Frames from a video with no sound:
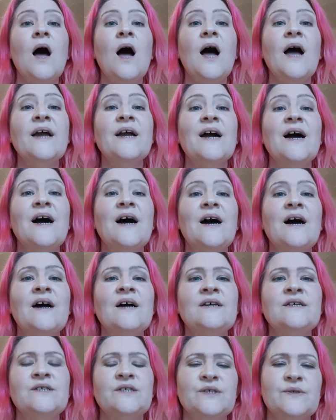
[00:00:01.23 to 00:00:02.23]
Hi
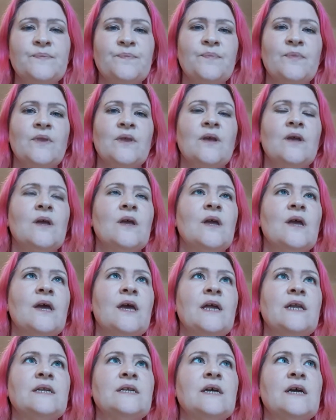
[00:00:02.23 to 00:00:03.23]
guys,
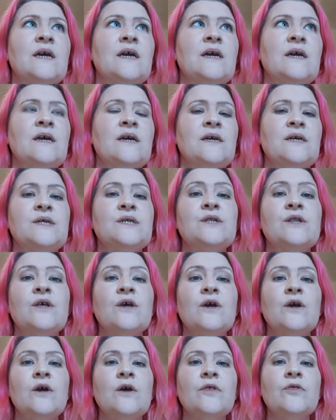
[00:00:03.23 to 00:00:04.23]
it is
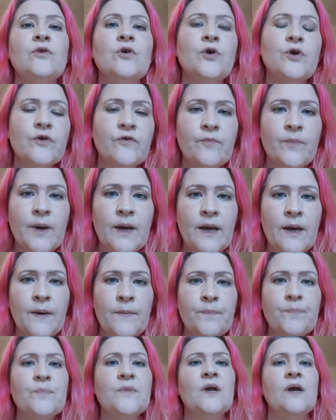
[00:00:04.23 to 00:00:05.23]
the 3rd of
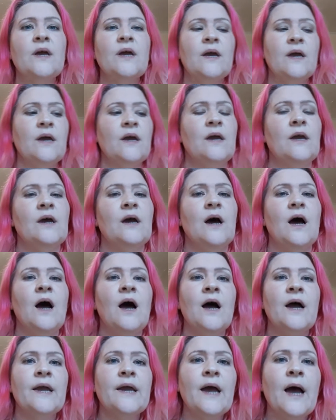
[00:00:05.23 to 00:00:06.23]
May.
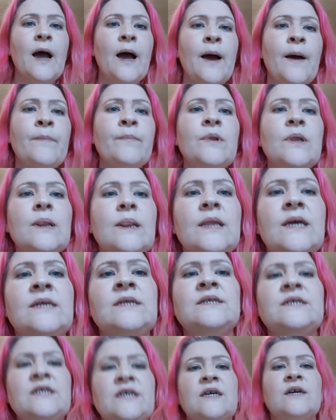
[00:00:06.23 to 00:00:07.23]
I am
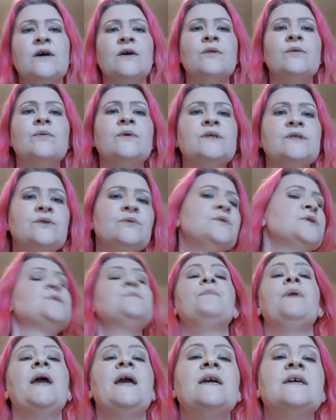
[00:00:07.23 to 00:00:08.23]
Lindsay, otherwise known as
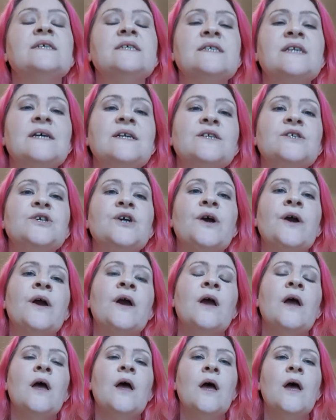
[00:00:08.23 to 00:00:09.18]
Pink Stitcher.